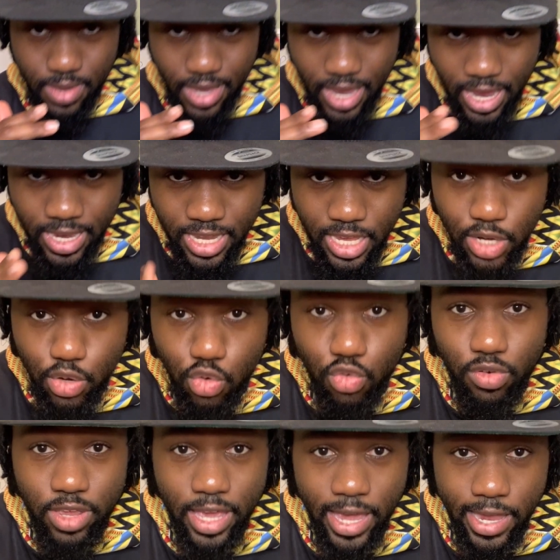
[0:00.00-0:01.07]
and it
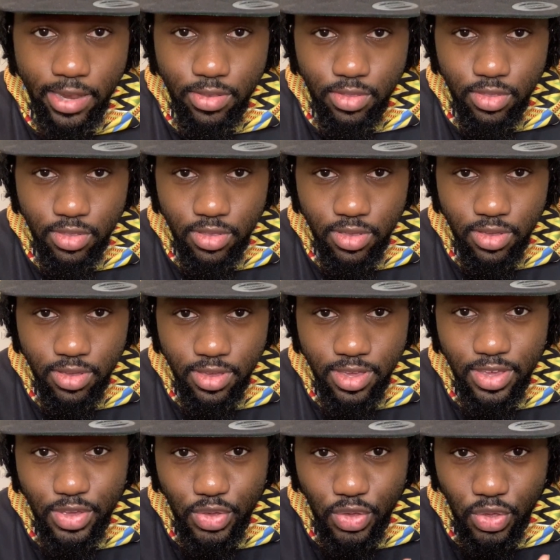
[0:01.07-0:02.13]
creates
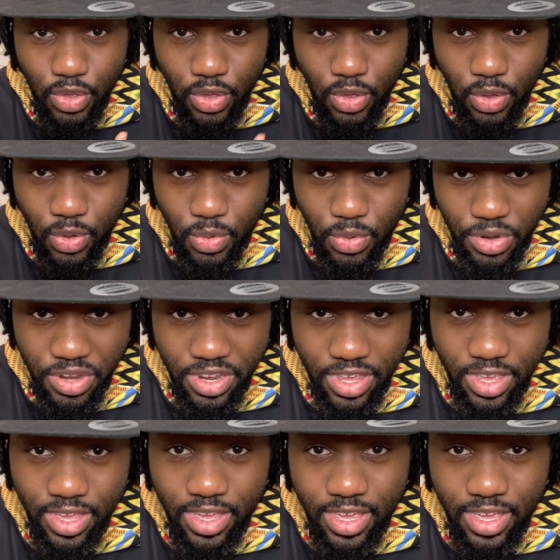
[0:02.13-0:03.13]
unity.